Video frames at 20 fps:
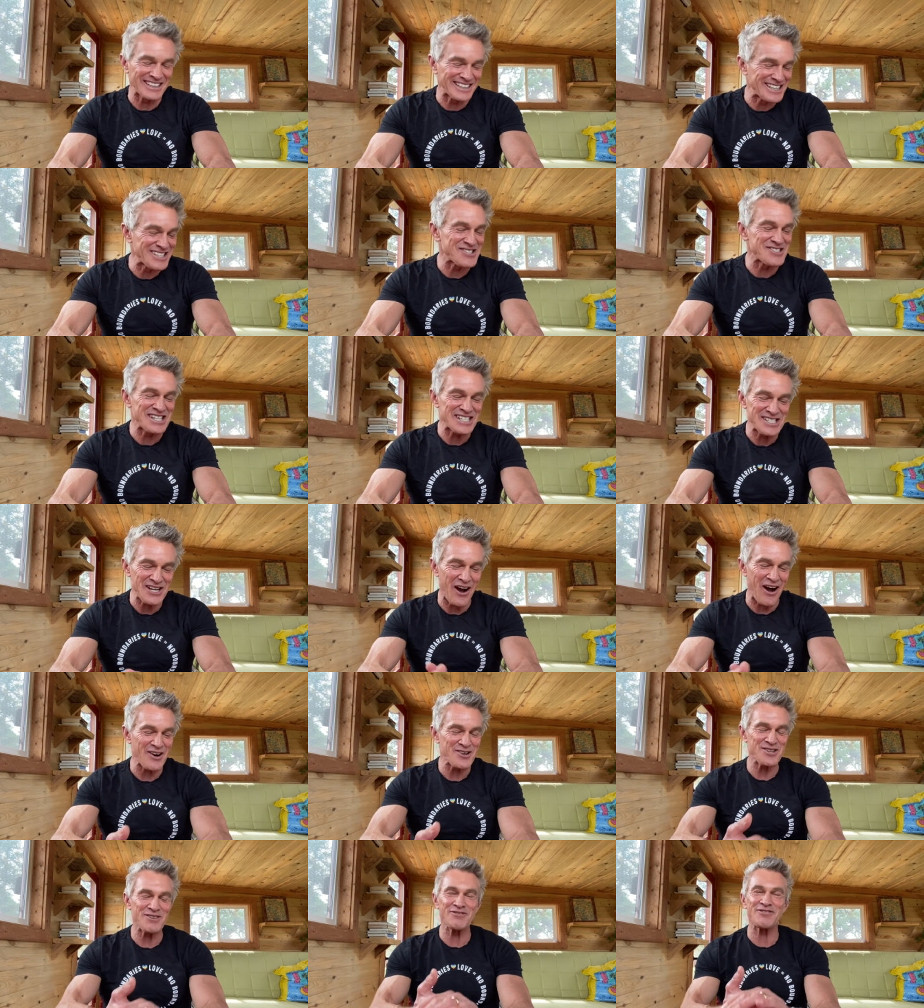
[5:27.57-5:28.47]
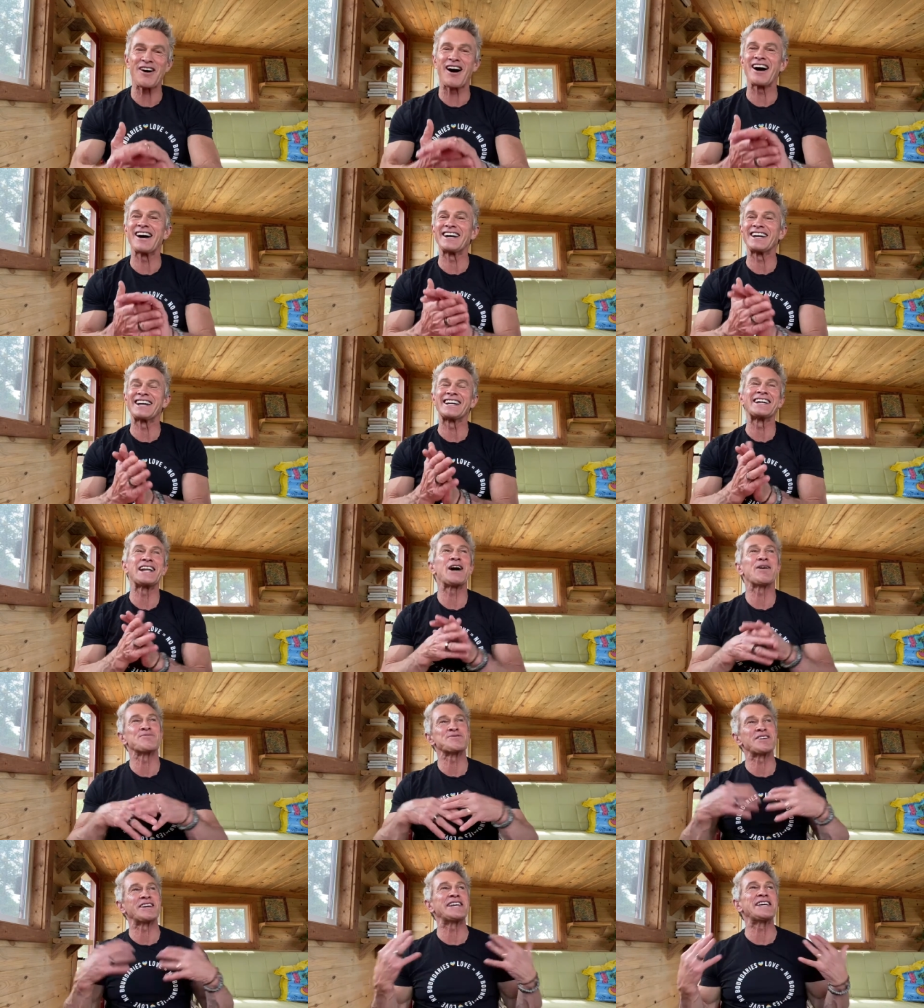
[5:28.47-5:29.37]
It is detoxifying. It
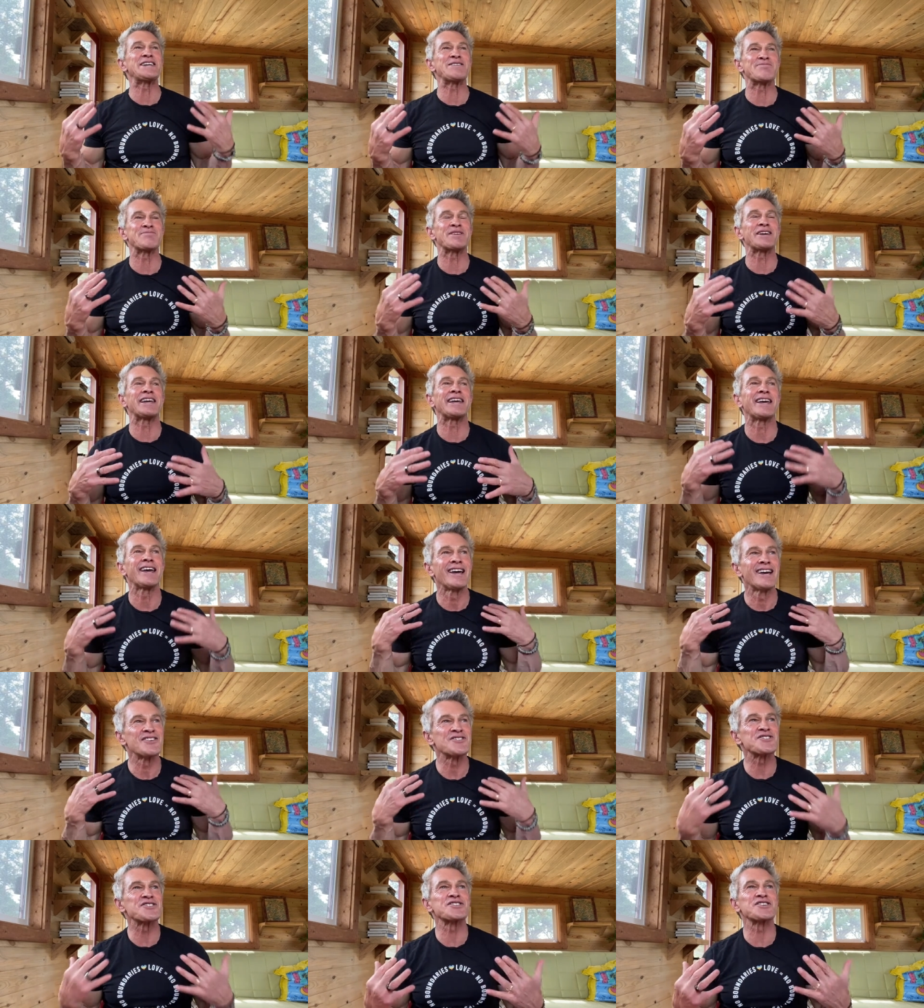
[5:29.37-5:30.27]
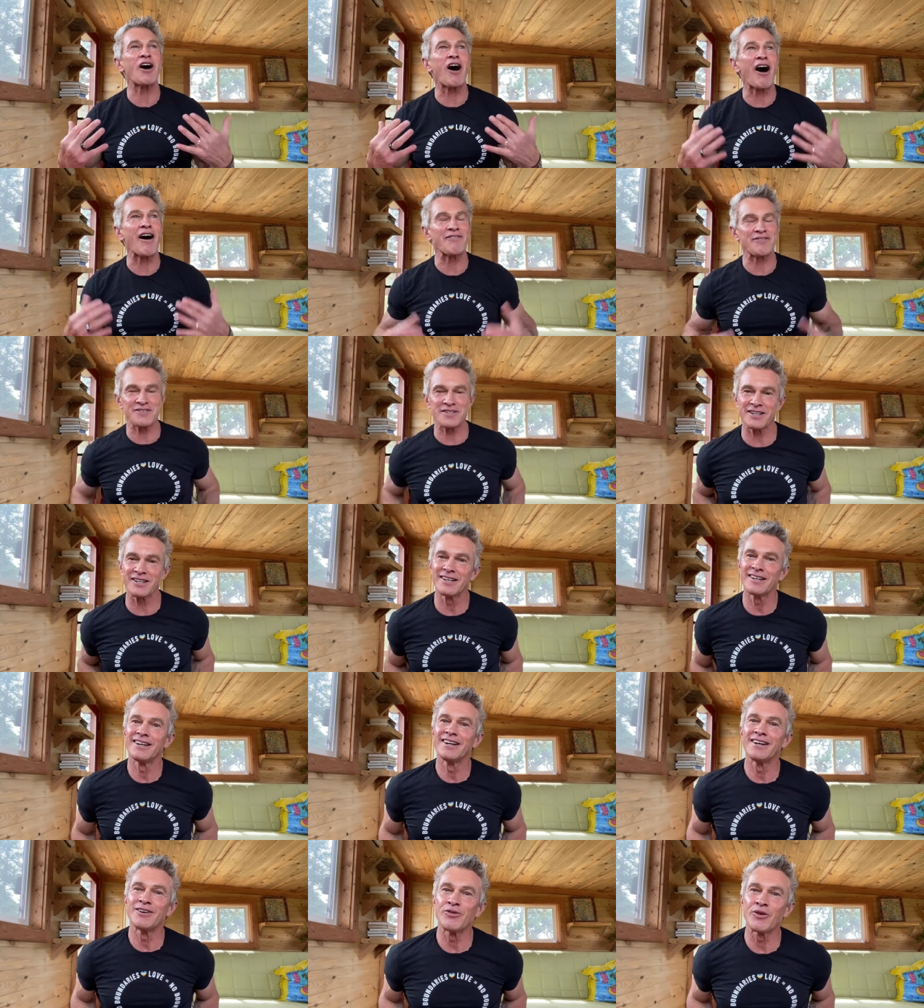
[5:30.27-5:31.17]
helps to keep me soft,
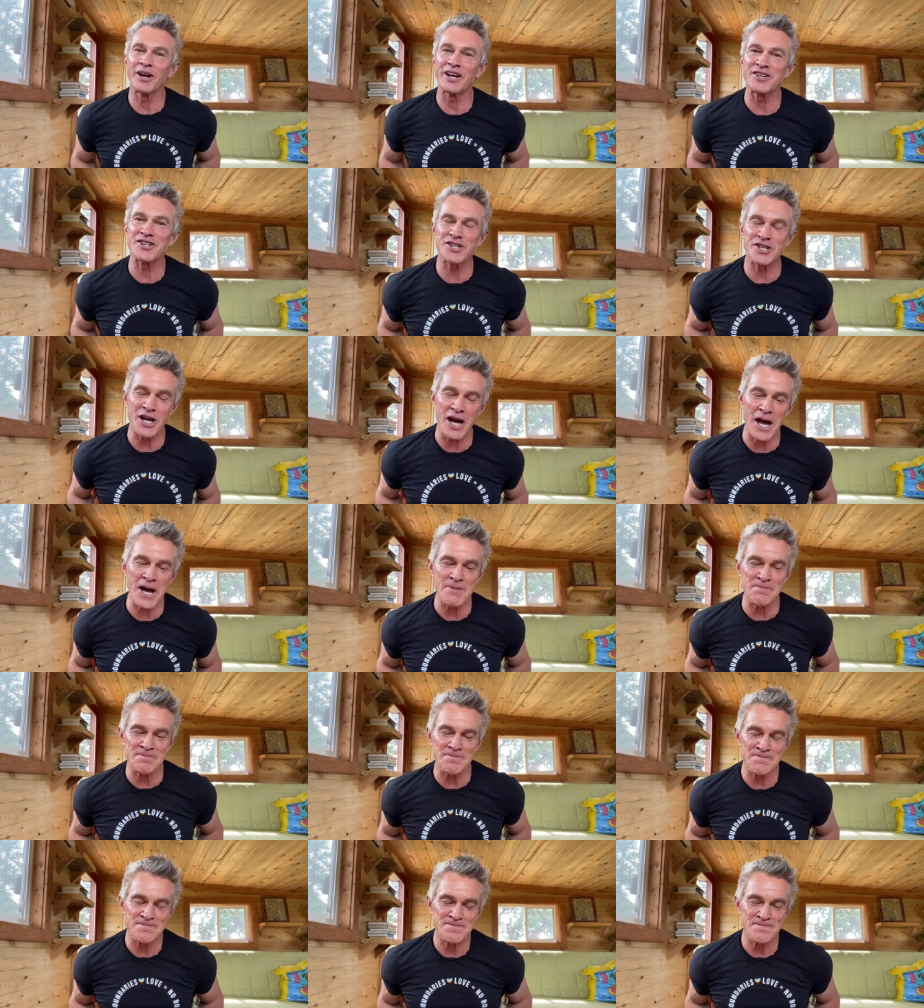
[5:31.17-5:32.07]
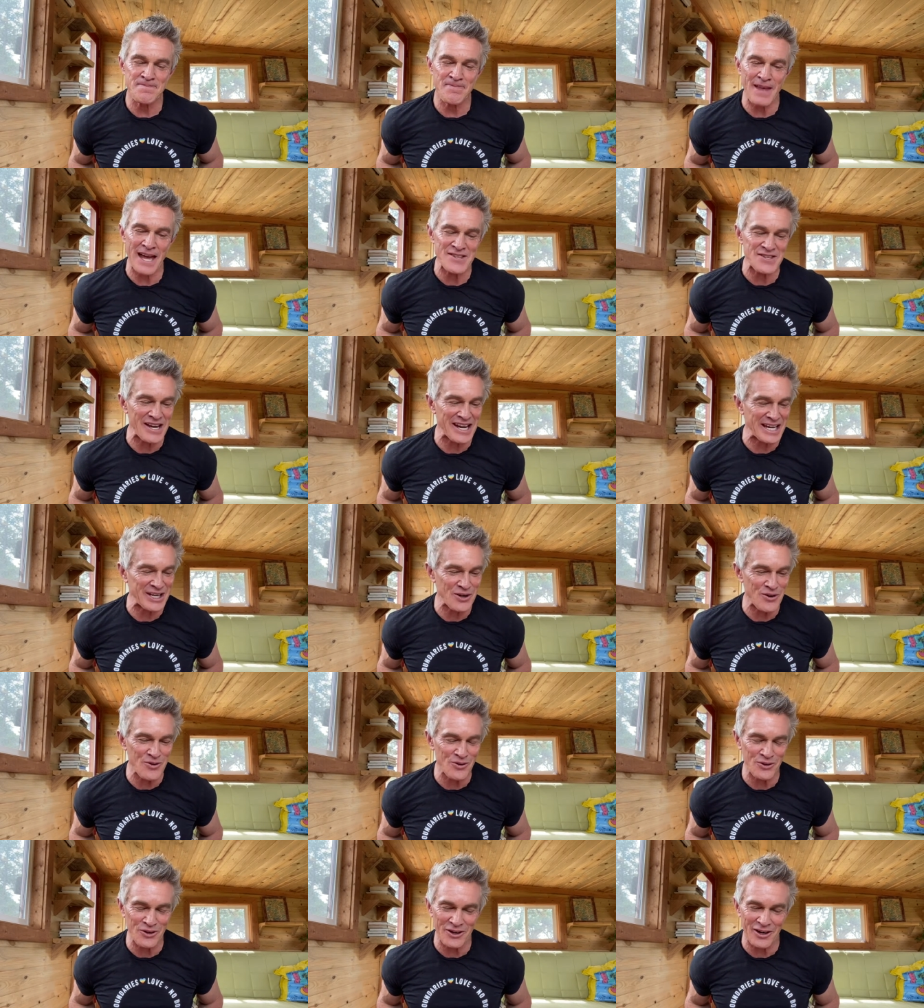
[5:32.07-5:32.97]
which as I get
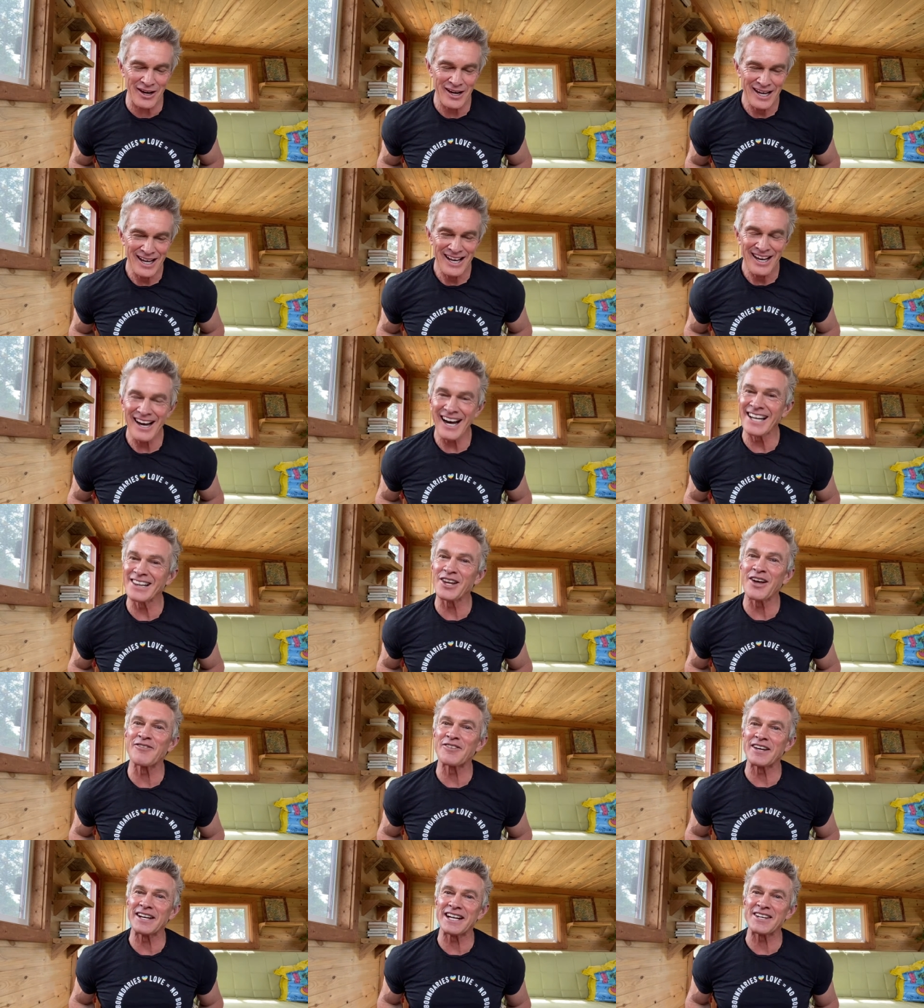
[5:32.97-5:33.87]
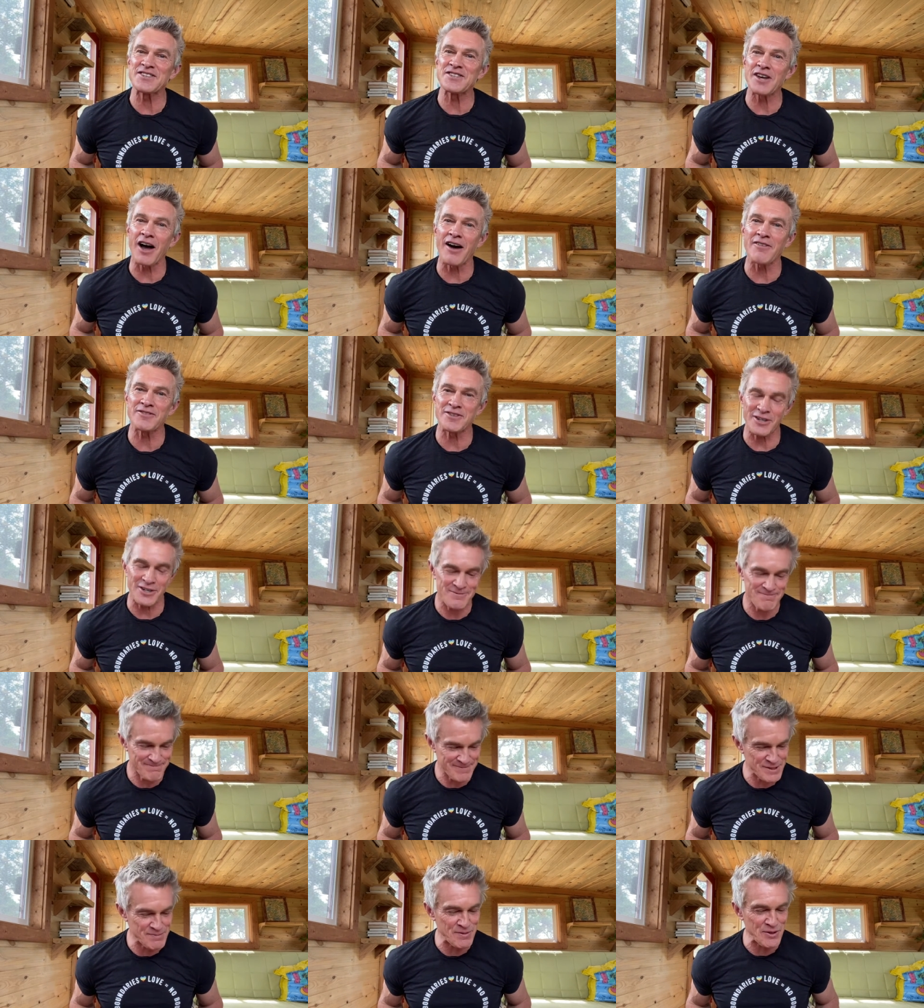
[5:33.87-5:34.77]
older, I love getting softer.
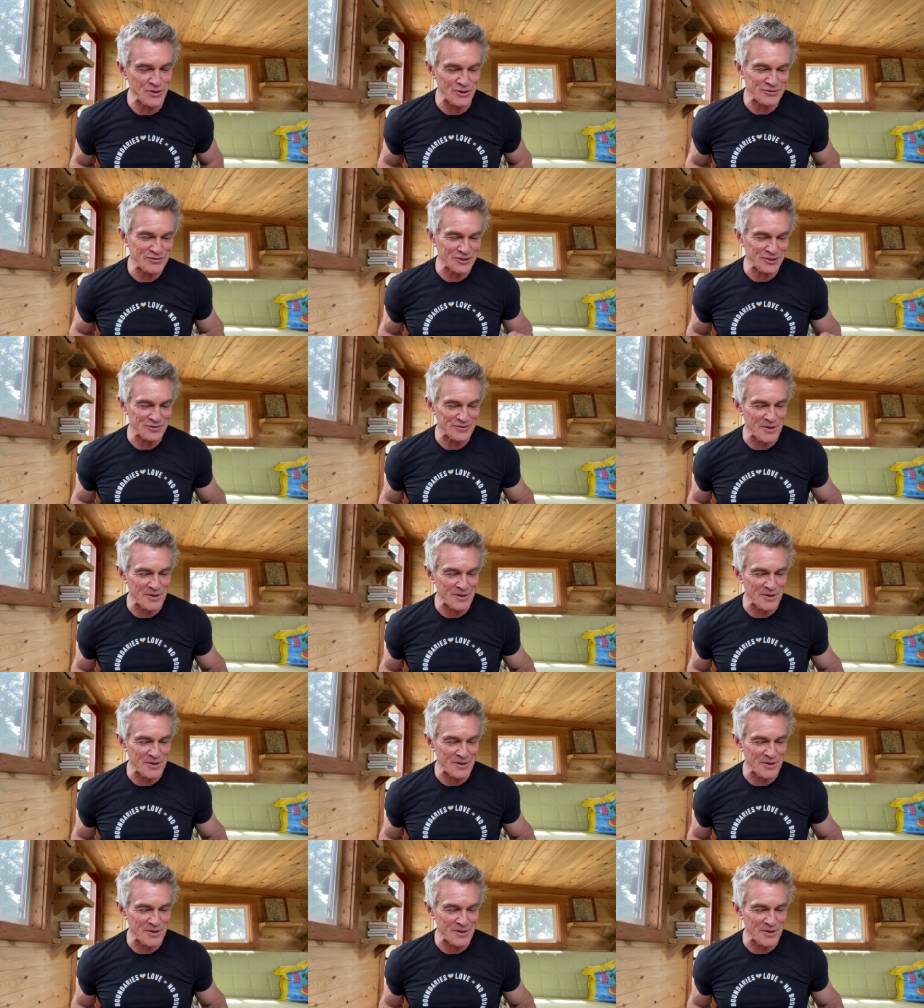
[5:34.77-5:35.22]
It's beautiful.